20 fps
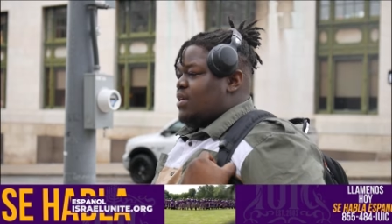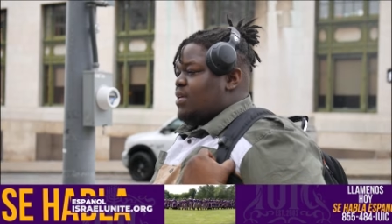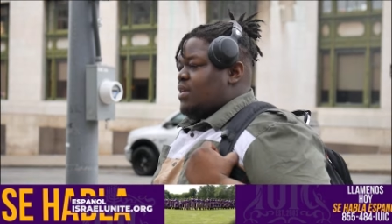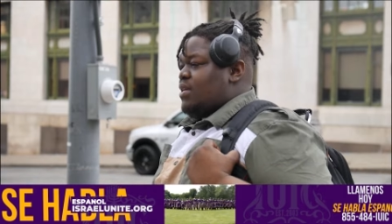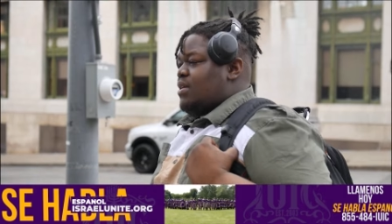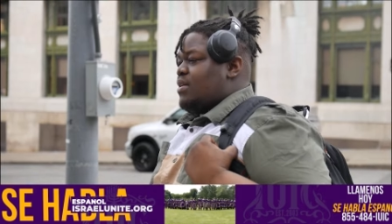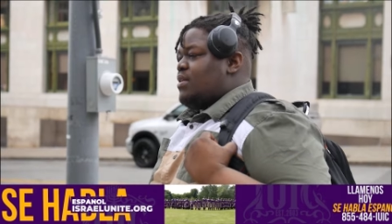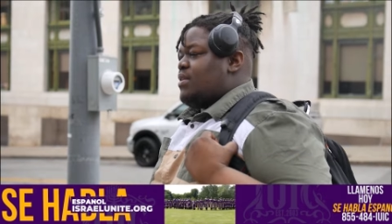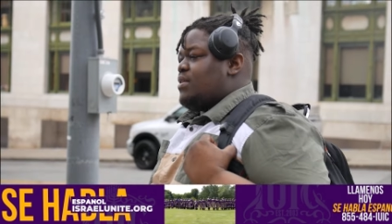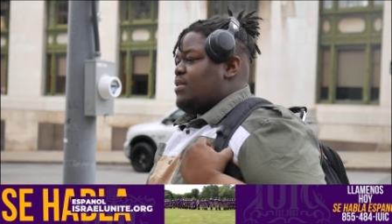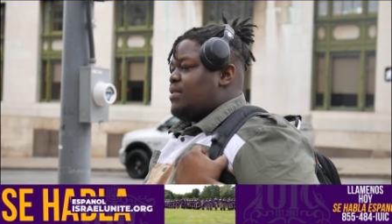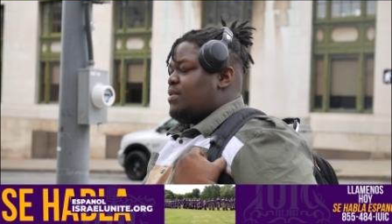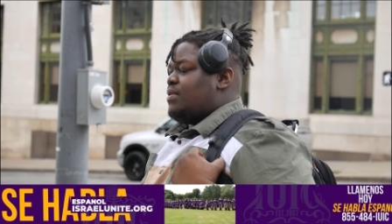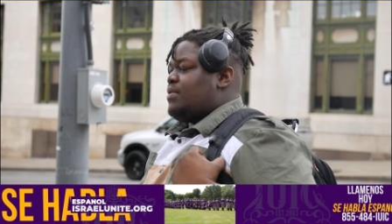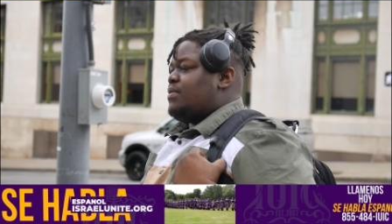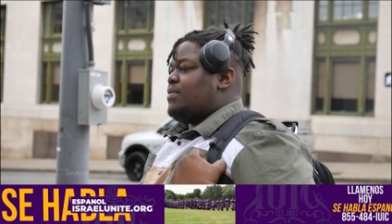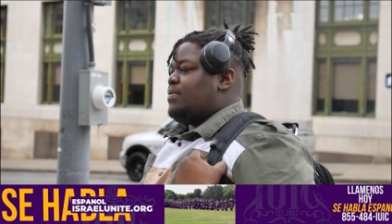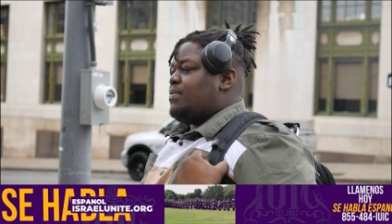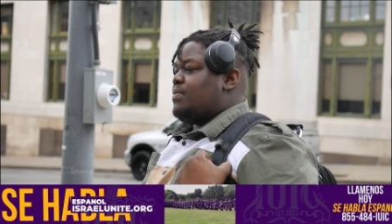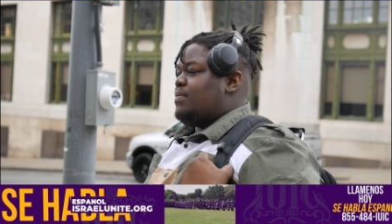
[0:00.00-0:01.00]
didn't care about
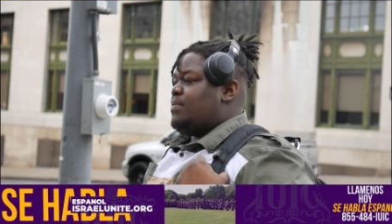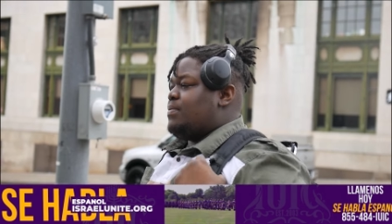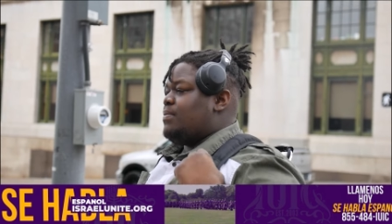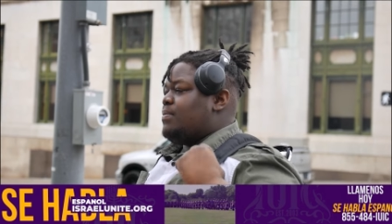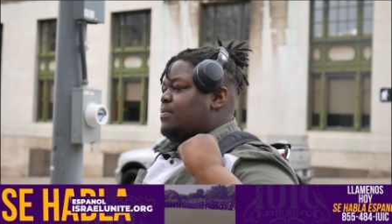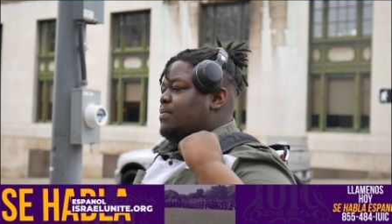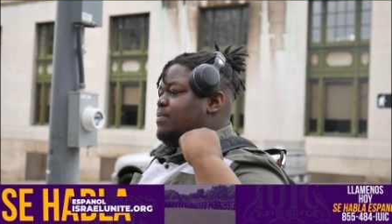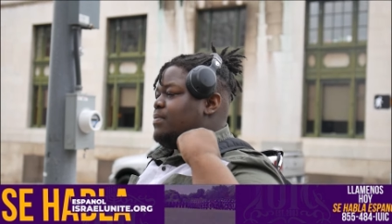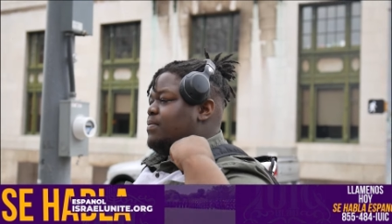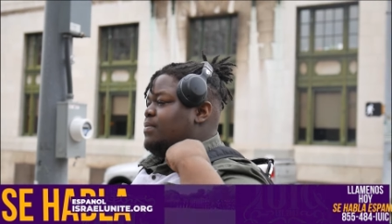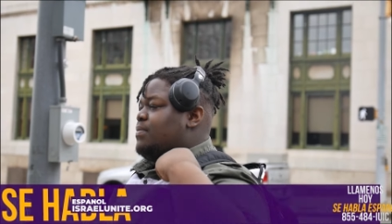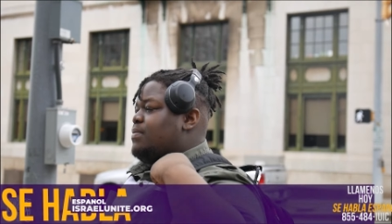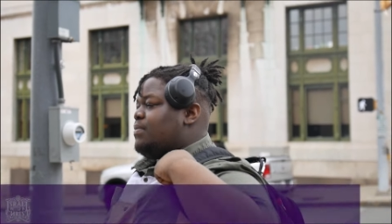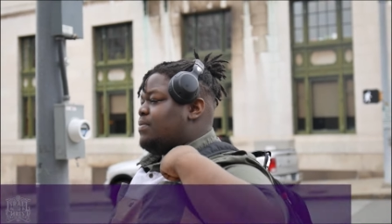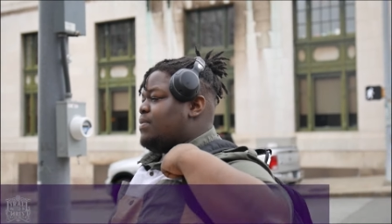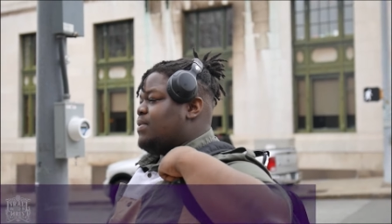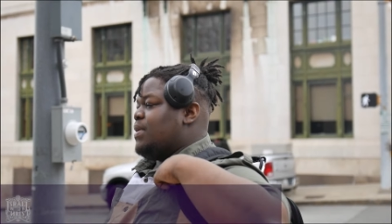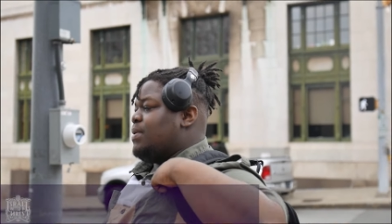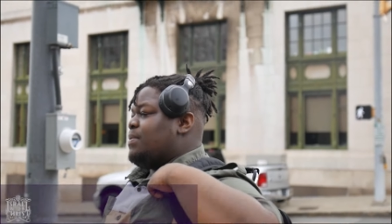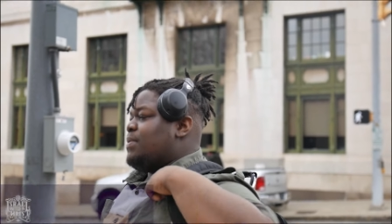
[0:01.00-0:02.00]
you in slavery,
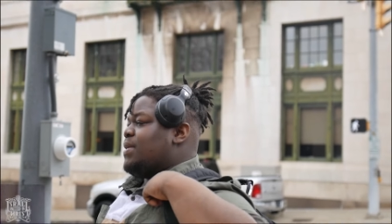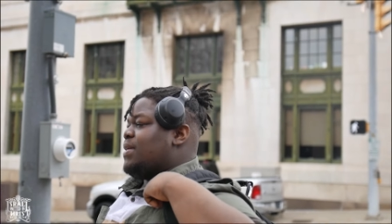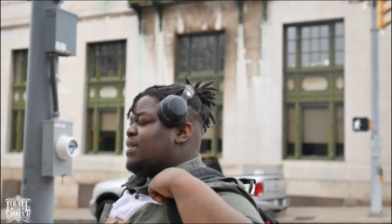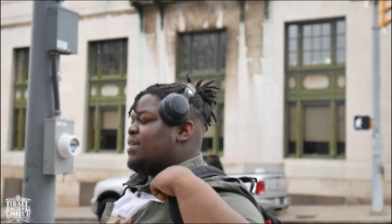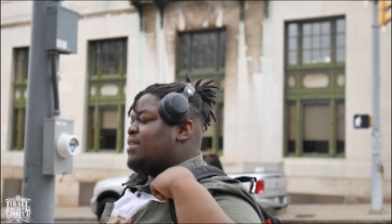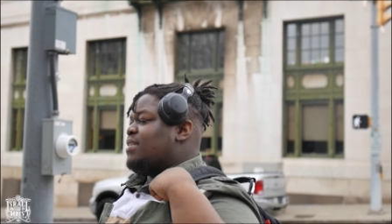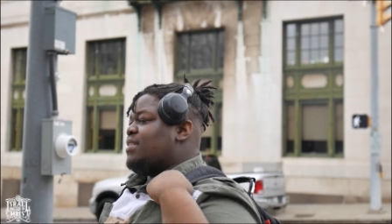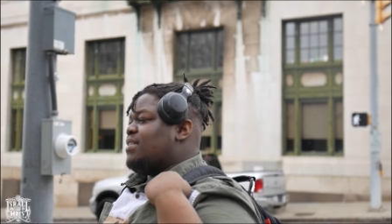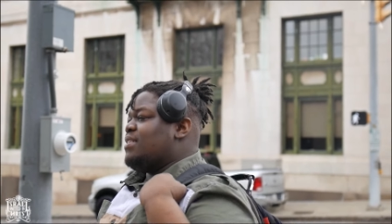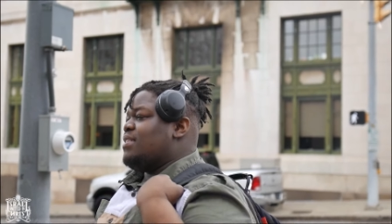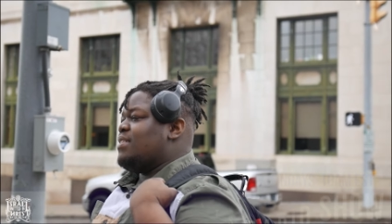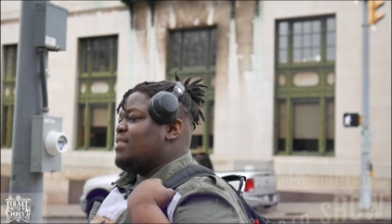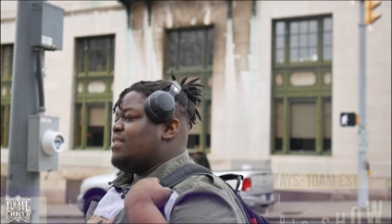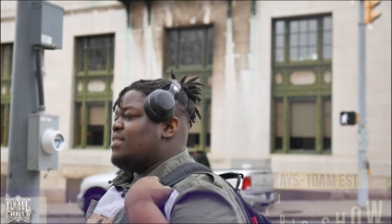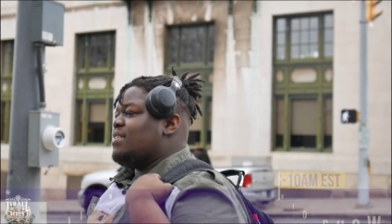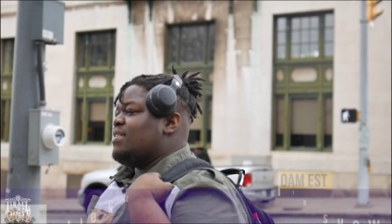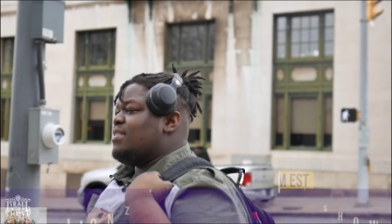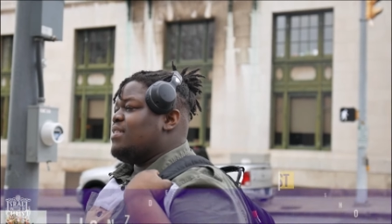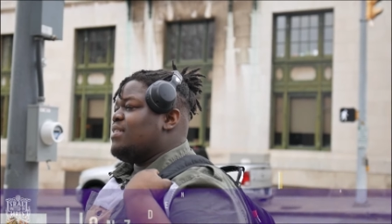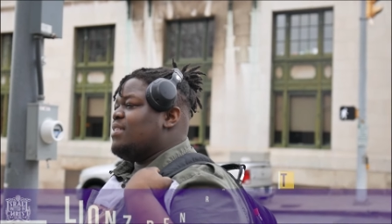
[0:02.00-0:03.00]
he had that mindset, so
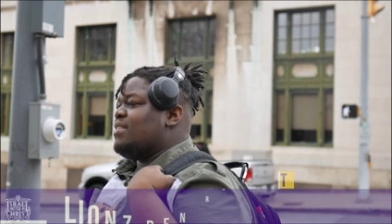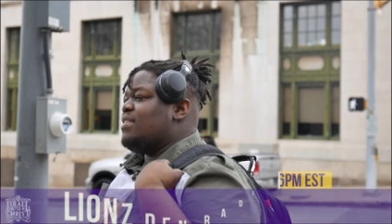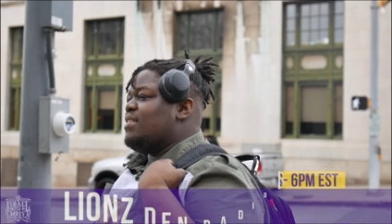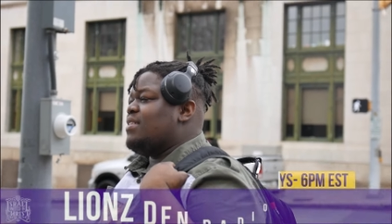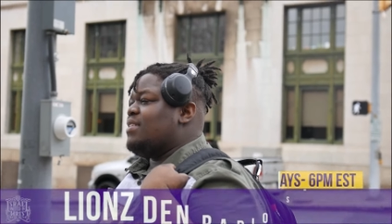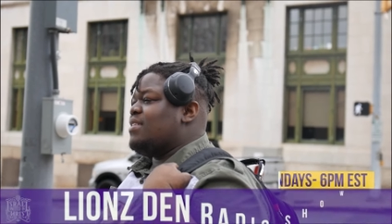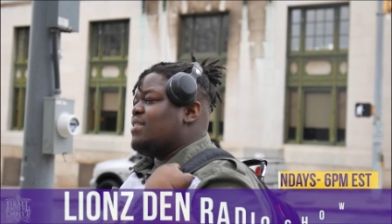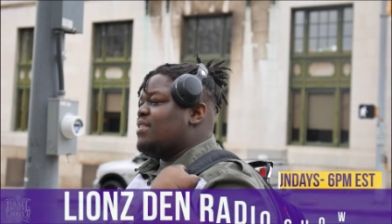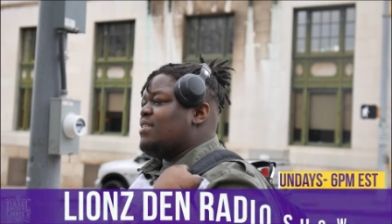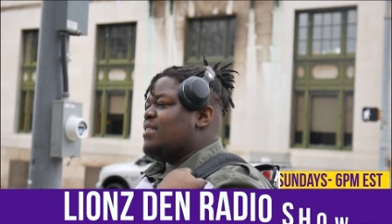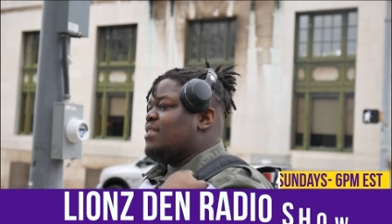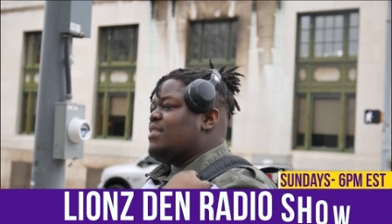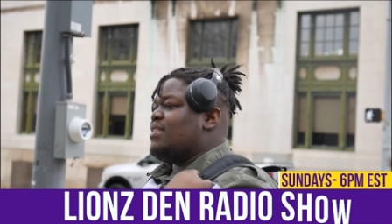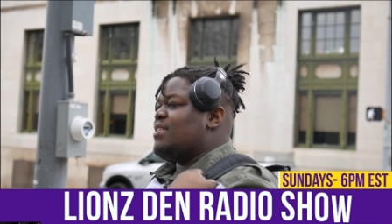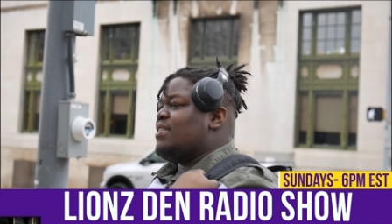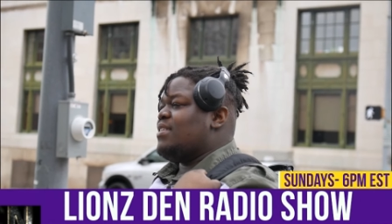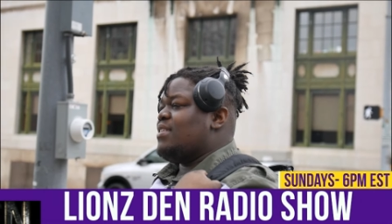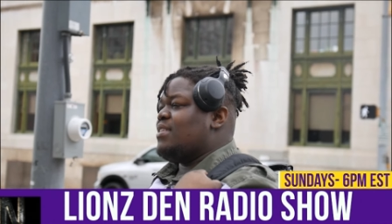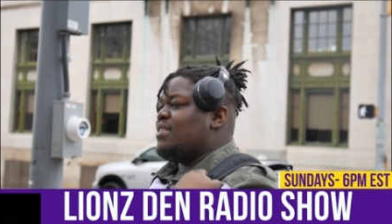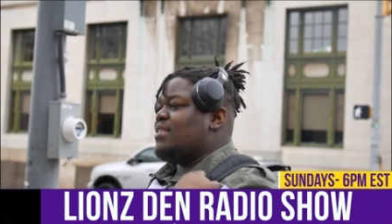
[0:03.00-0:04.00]
why you got that mindset
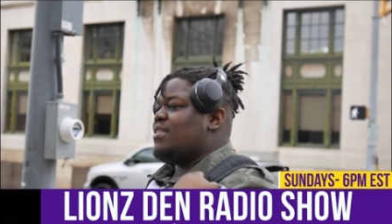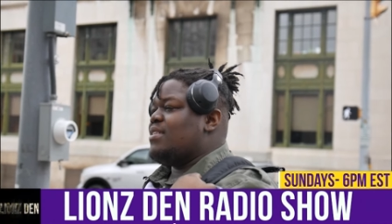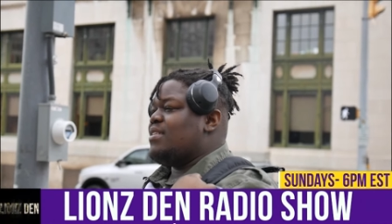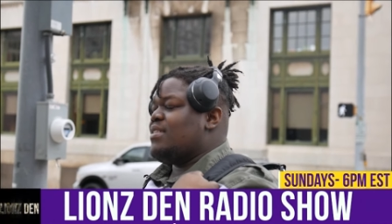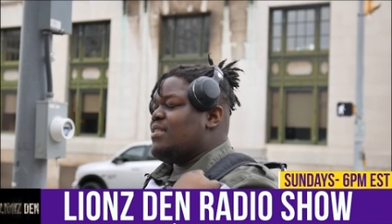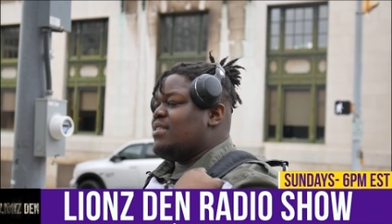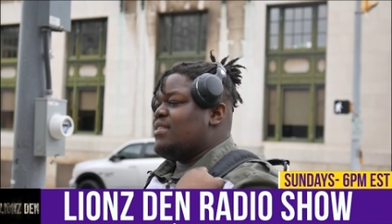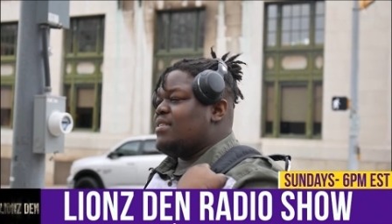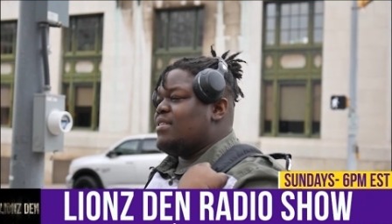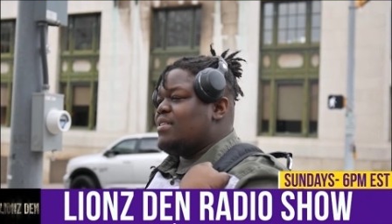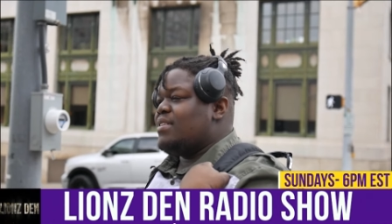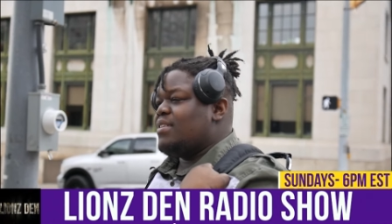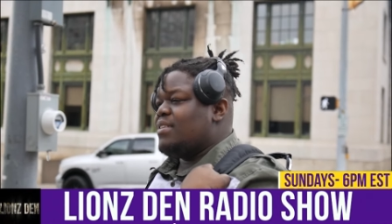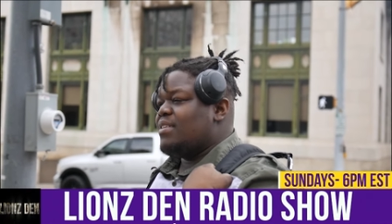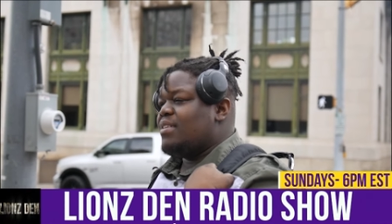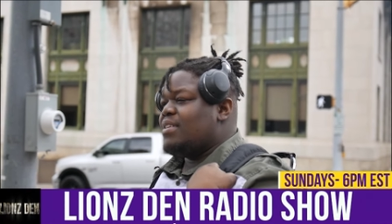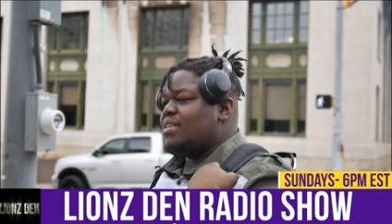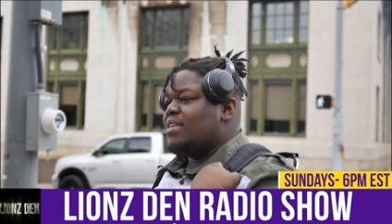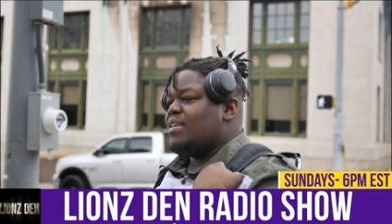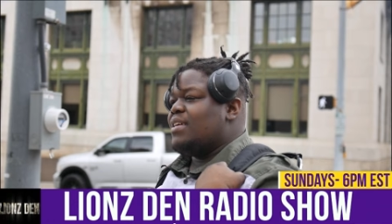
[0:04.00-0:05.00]

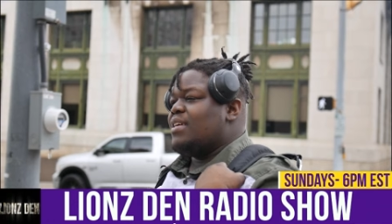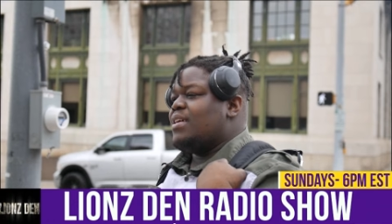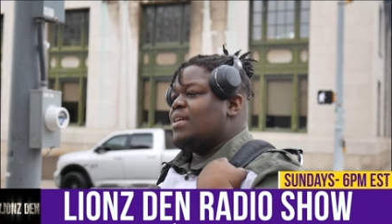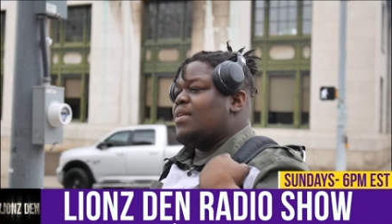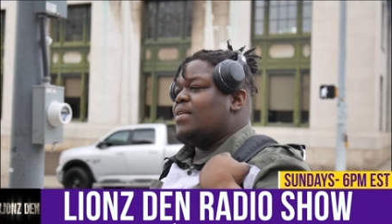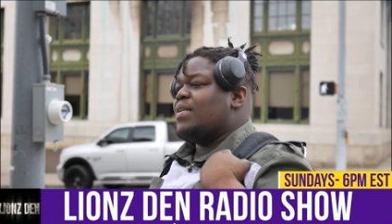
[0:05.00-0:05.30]
now?